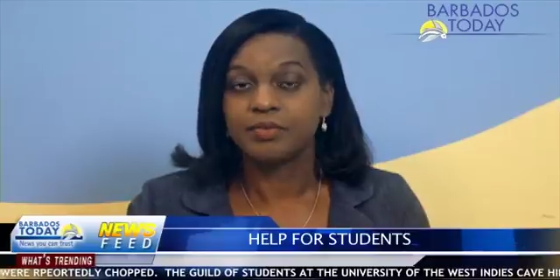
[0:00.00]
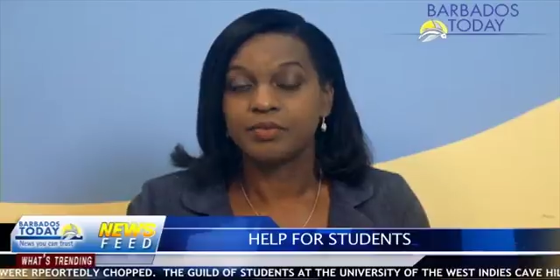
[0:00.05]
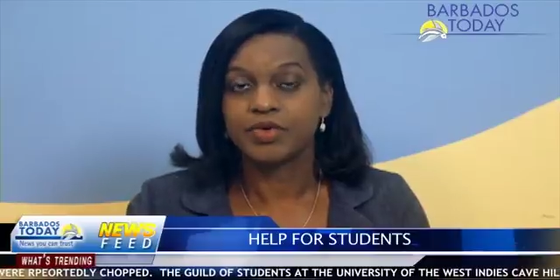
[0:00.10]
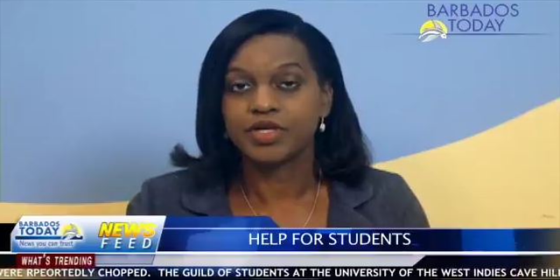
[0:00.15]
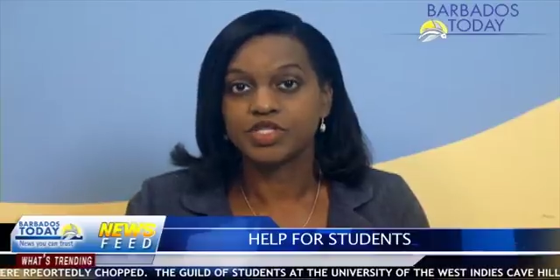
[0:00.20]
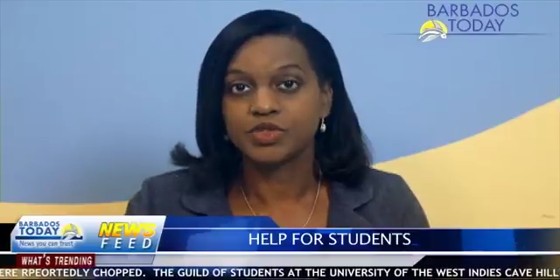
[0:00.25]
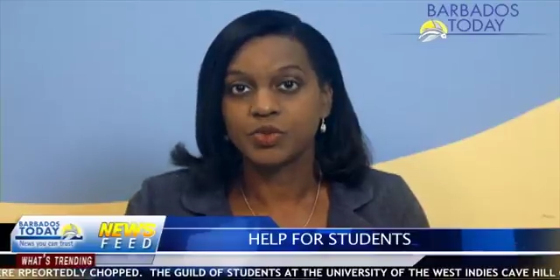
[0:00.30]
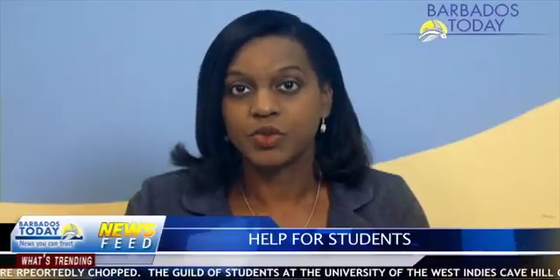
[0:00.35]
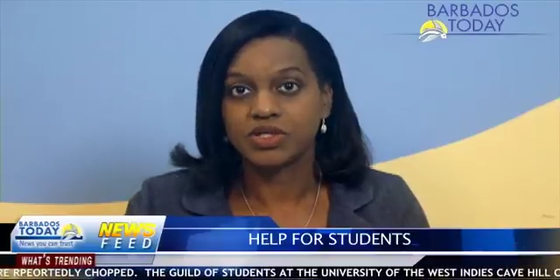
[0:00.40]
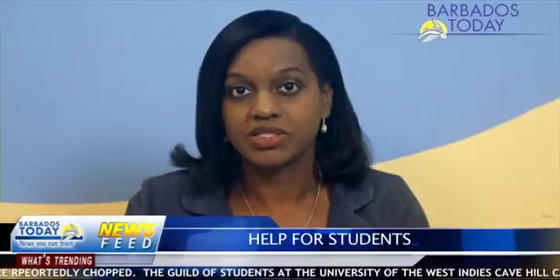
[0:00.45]

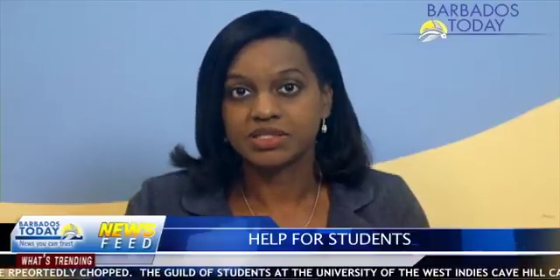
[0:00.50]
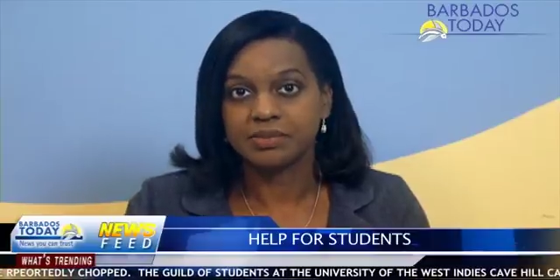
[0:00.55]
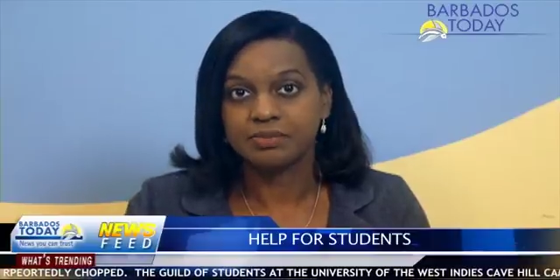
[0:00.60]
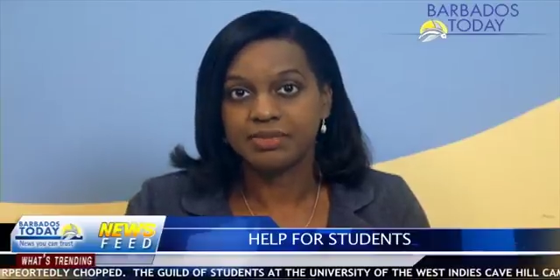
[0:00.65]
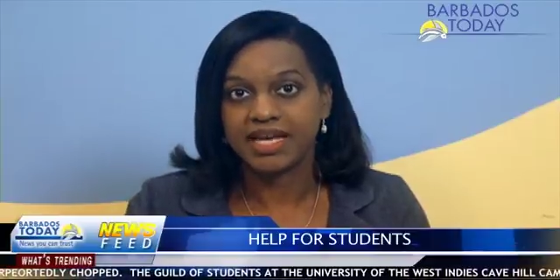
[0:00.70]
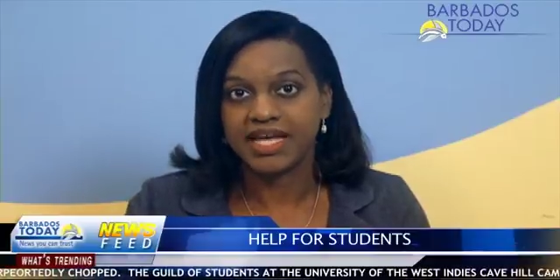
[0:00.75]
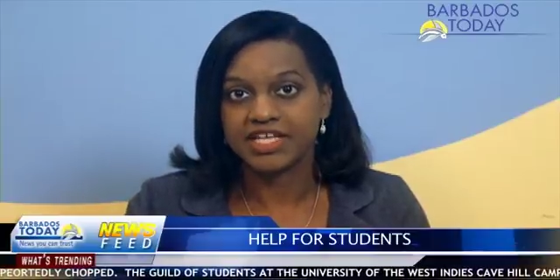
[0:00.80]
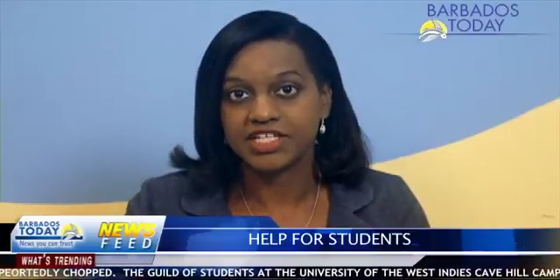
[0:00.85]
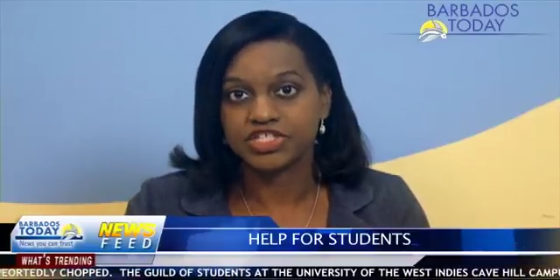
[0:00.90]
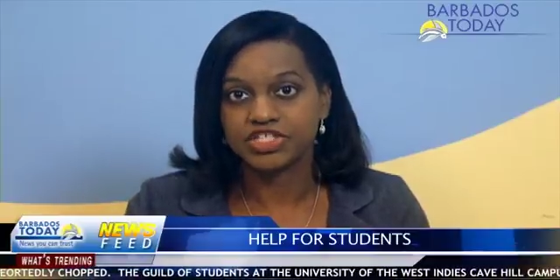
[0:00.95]
Bridgewater
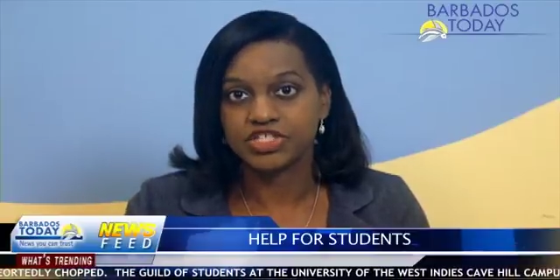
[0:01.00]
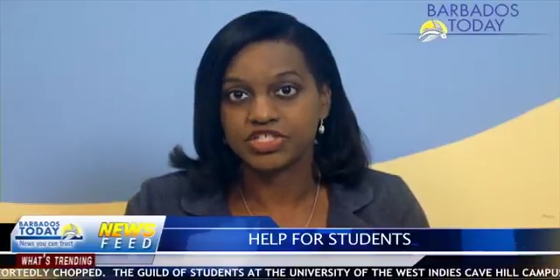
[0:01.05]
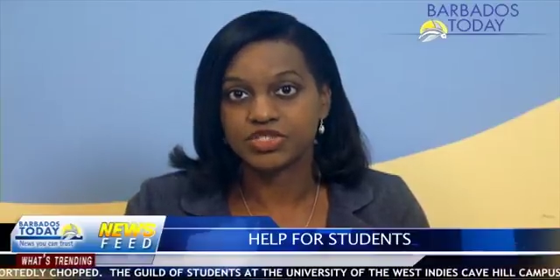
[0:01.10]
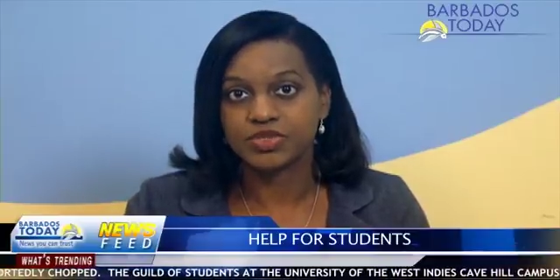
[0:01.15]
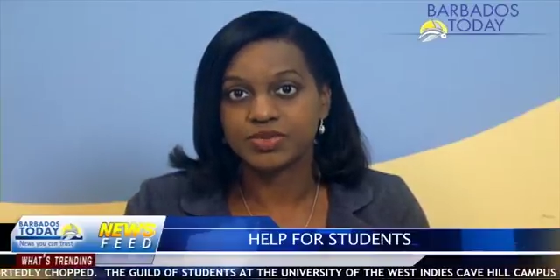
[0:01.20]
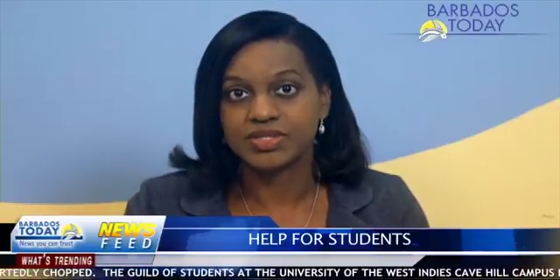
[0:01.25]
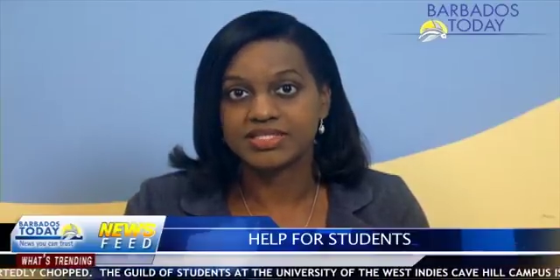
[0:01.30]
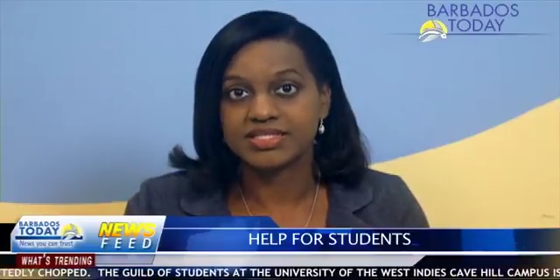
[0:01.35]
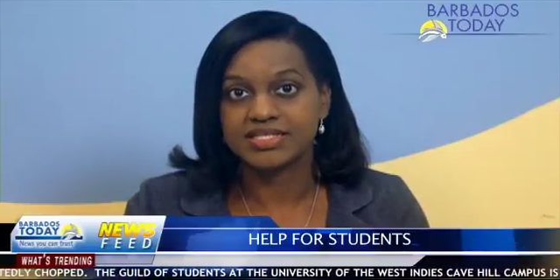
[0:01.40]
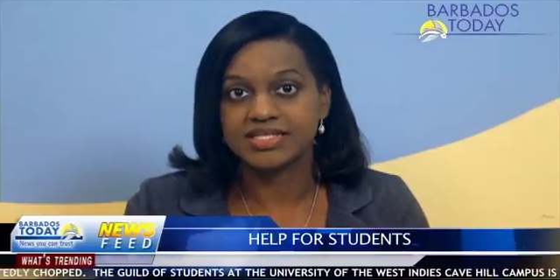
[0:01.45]
pledged
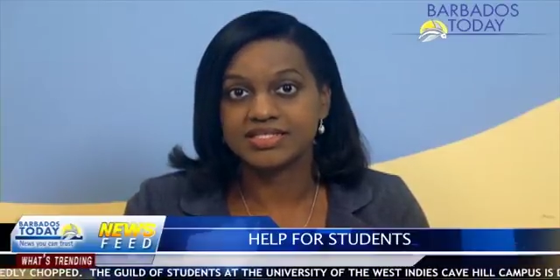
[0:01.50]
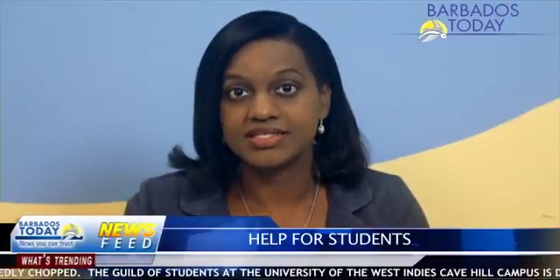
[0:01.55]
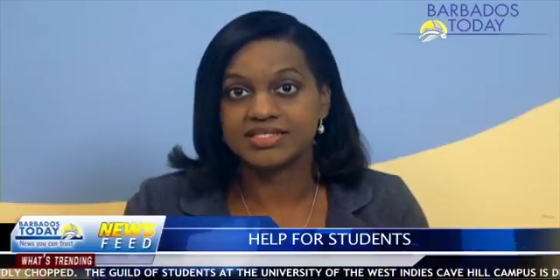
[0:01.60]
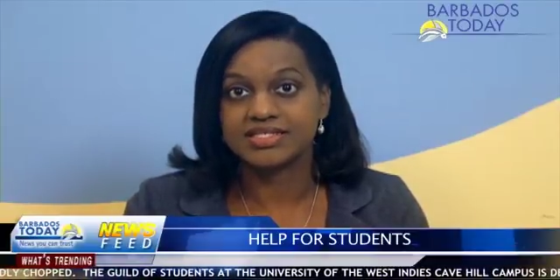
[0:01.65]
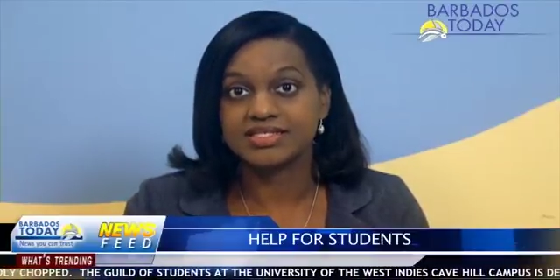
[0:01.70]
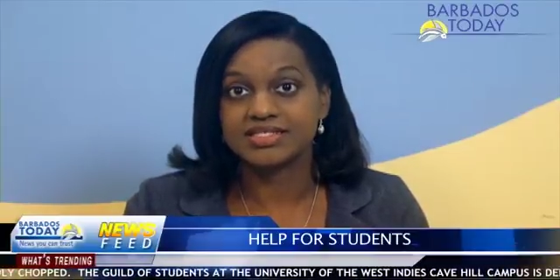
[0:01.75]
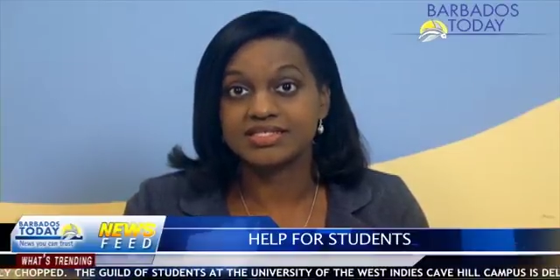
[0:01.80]
to assist